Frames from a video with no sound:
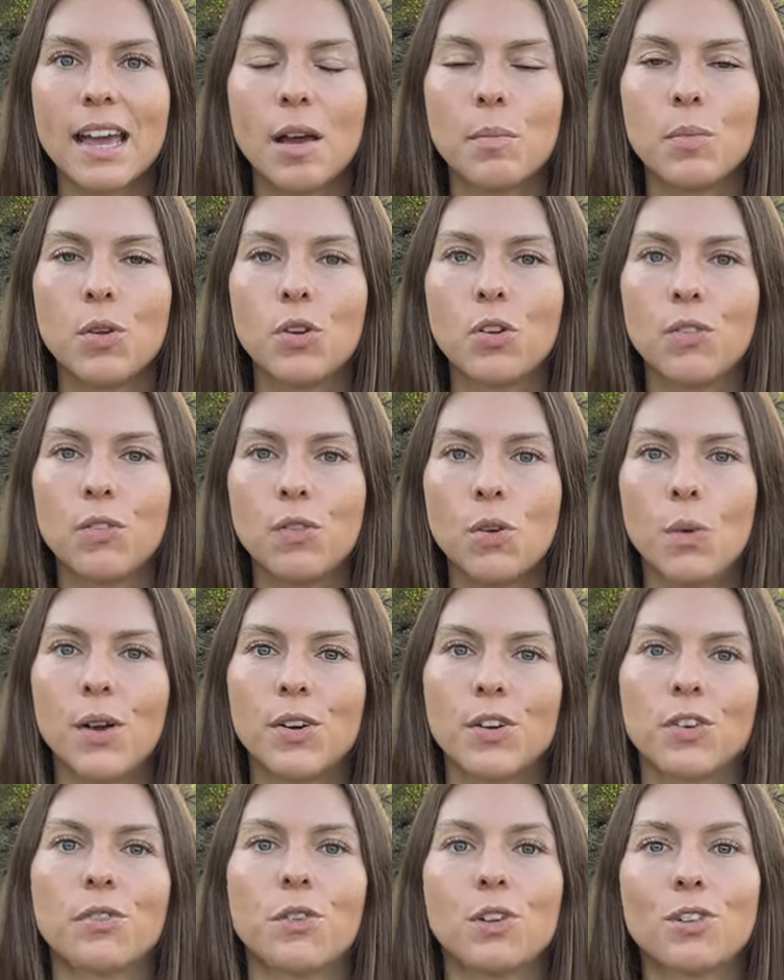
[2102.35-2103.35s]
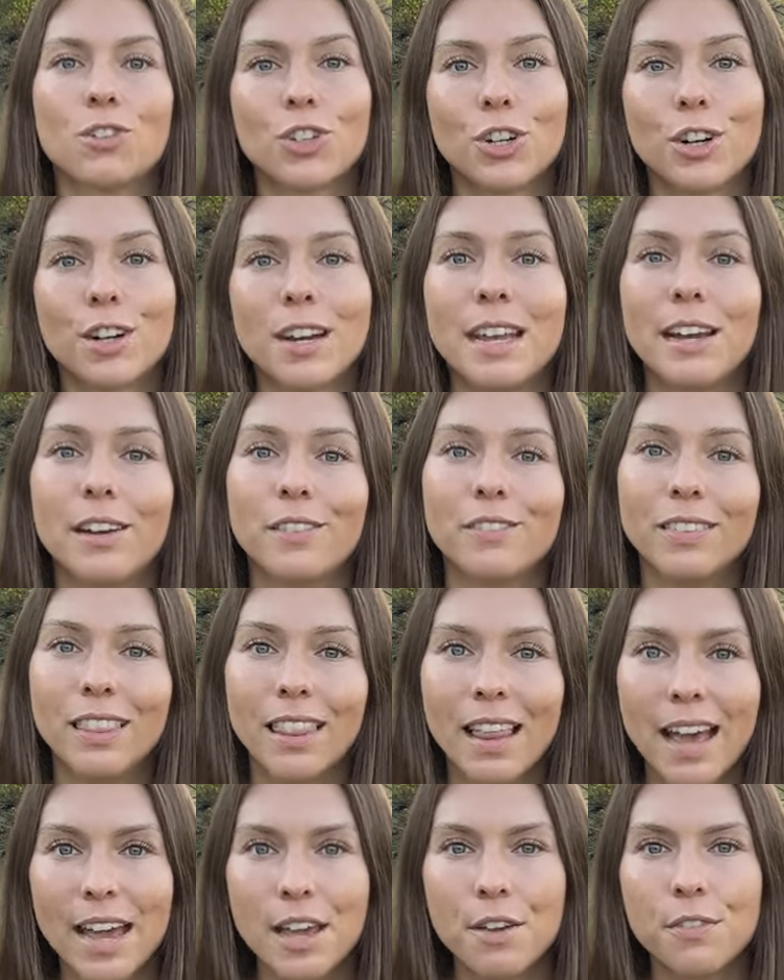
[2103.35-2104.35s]
a beautiful, wonderful journey of
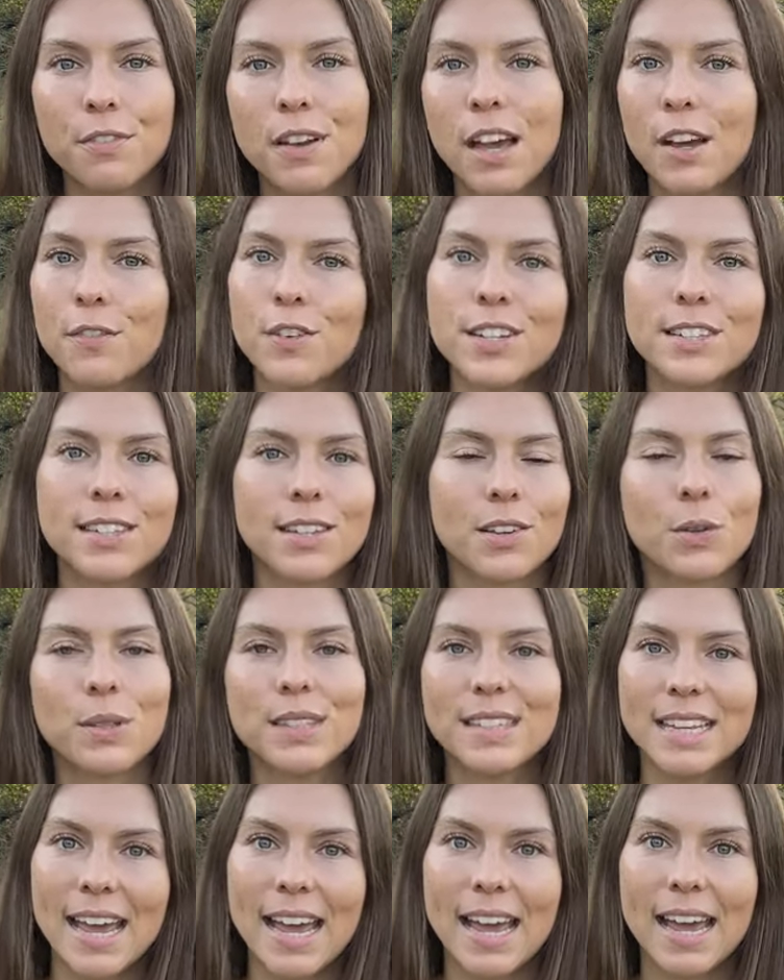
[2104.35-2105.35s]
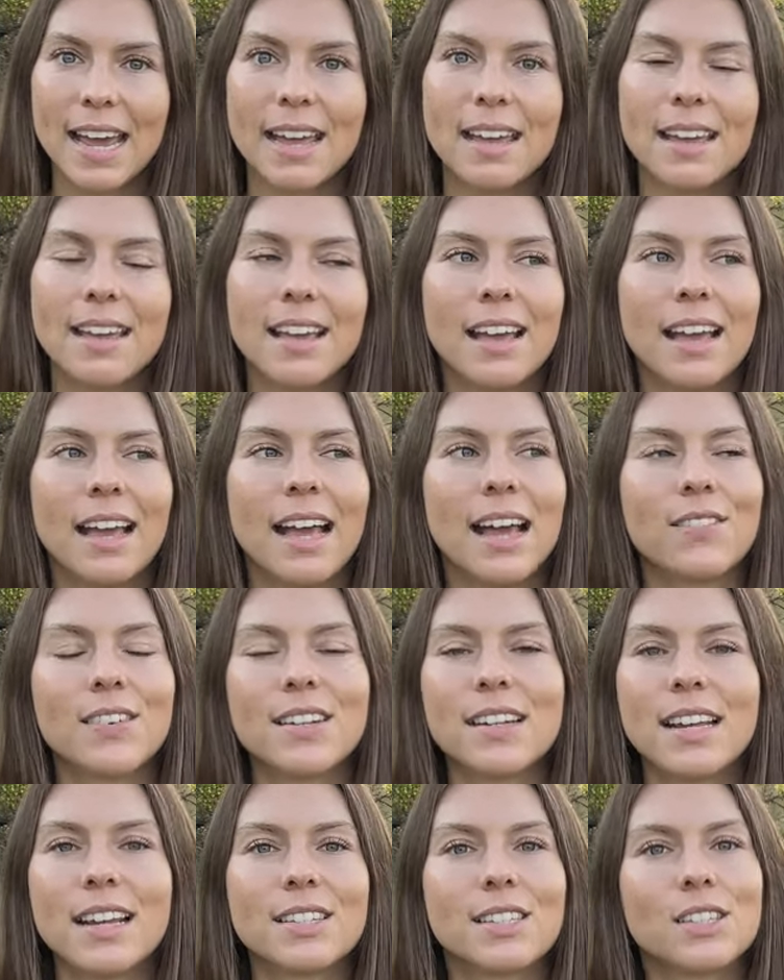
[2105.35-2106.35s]
life every single day. Every
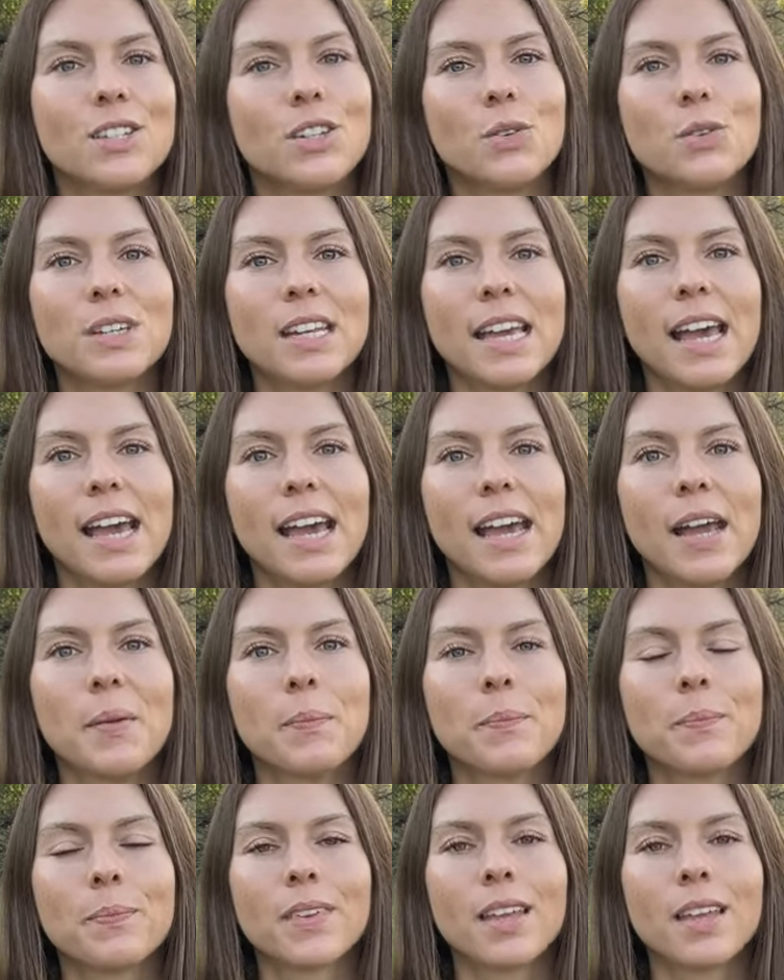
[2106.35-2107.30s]
day is a new day.